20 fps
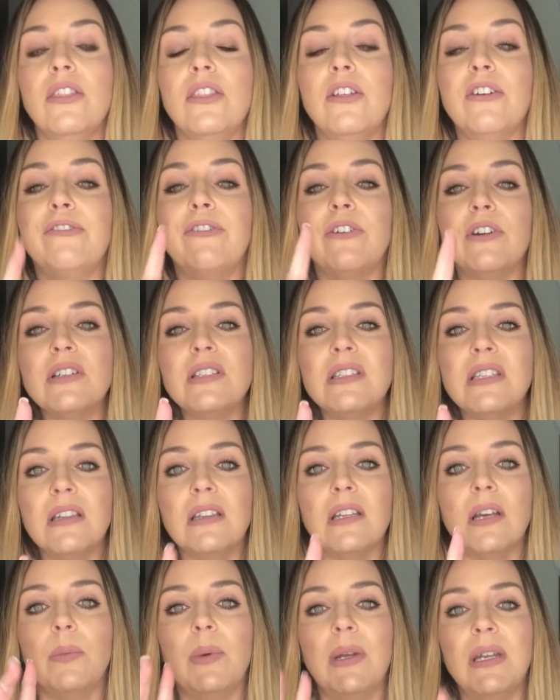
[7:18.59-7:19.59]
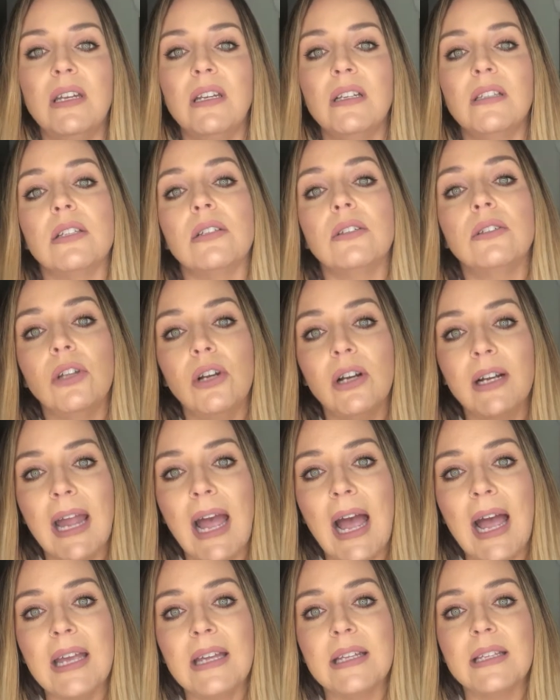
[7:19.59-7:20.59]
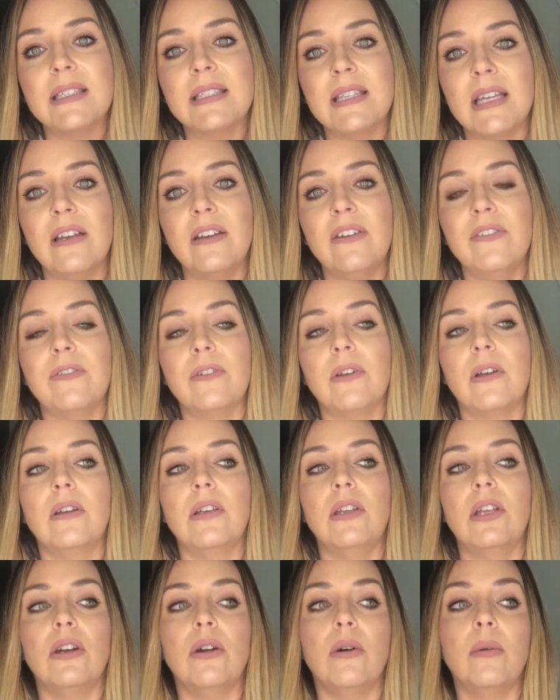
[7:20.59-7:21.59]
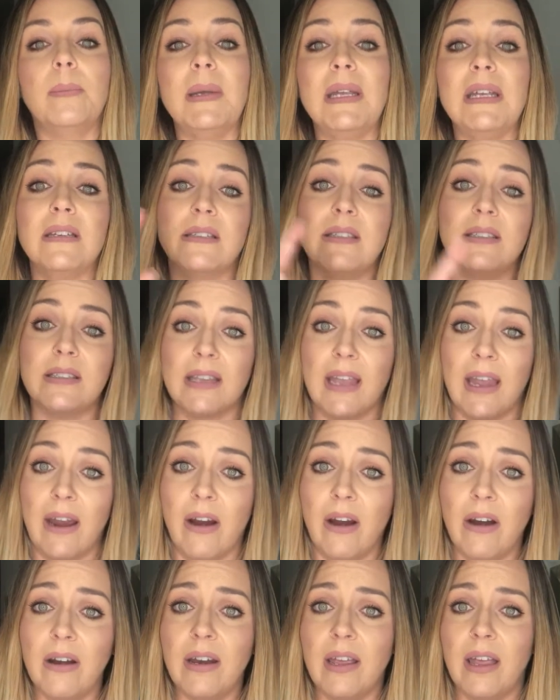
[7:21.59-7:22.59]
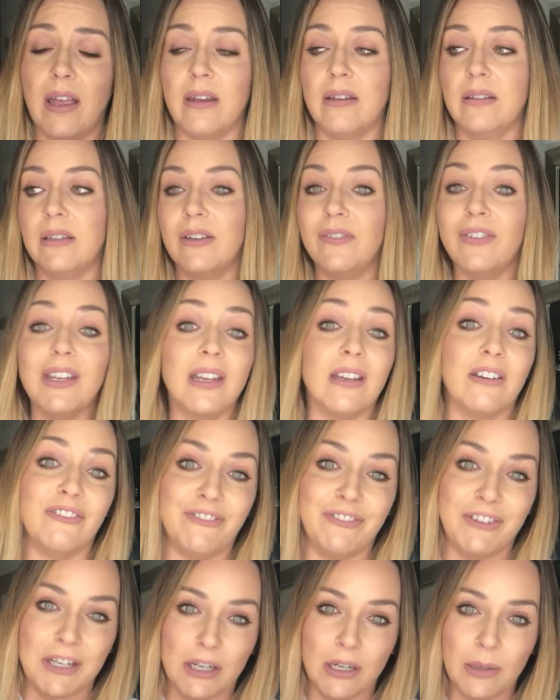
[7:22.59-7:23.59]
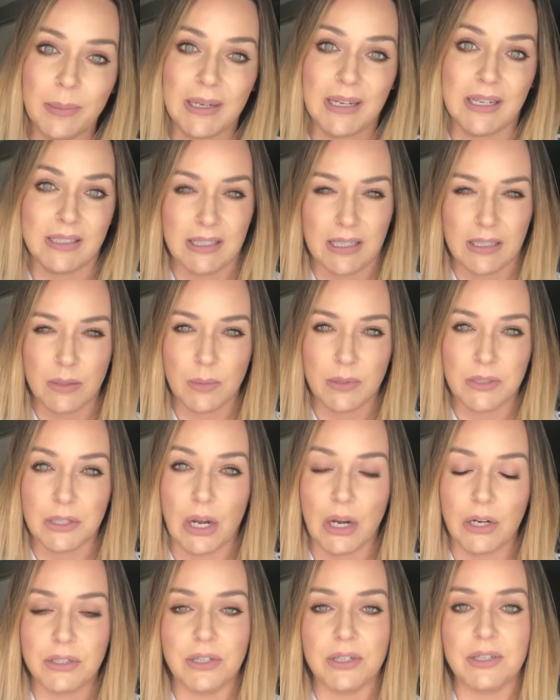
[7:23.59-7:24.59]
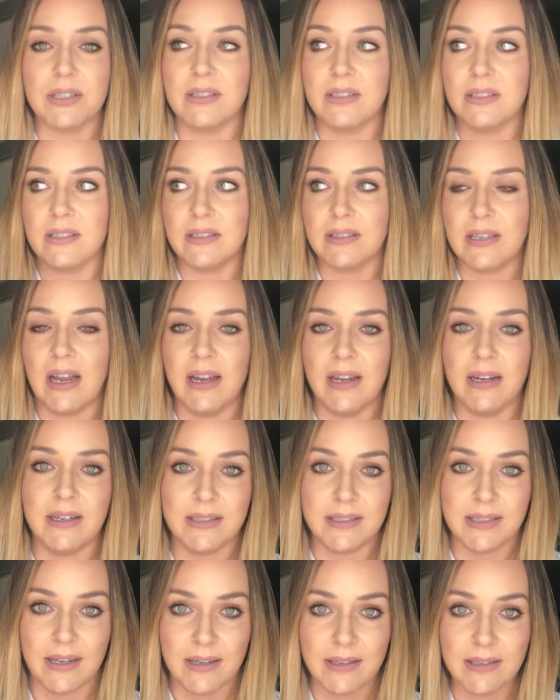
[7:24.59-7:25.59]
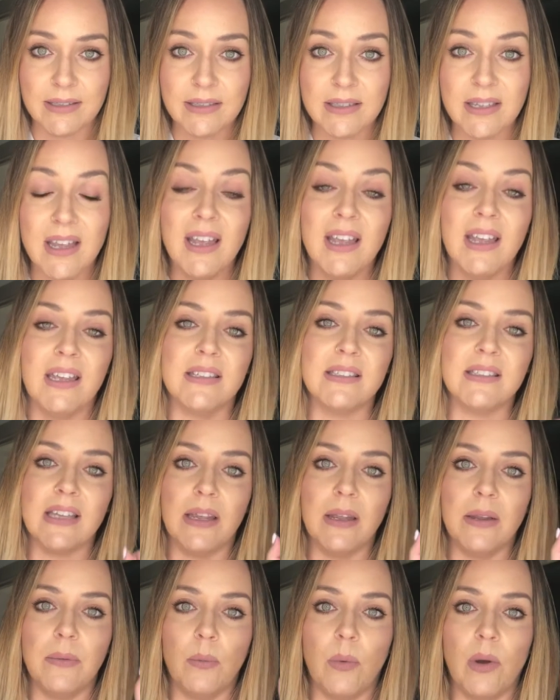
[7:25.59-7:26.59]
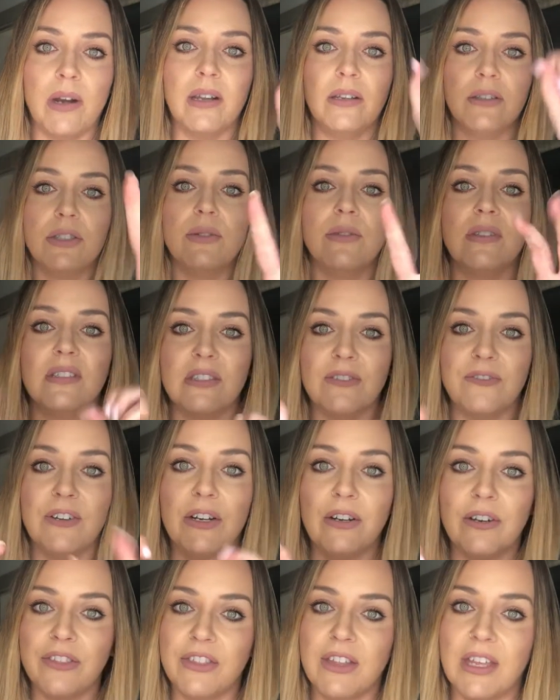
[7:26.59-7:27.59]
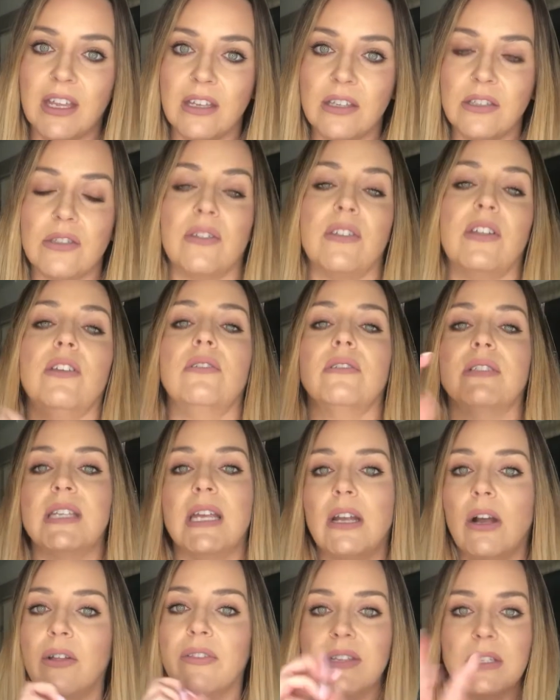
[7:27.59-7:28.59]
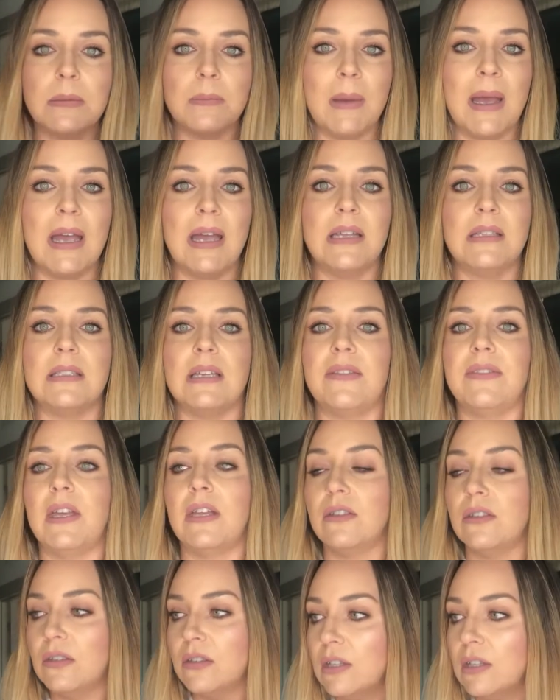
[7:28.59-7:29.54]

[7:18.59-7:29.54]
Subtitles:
The first thing that we need to look at, instead of, being scared and living in fear, because that's what doctors and society does, is they want to do this fear thing so that you'll take all these meds and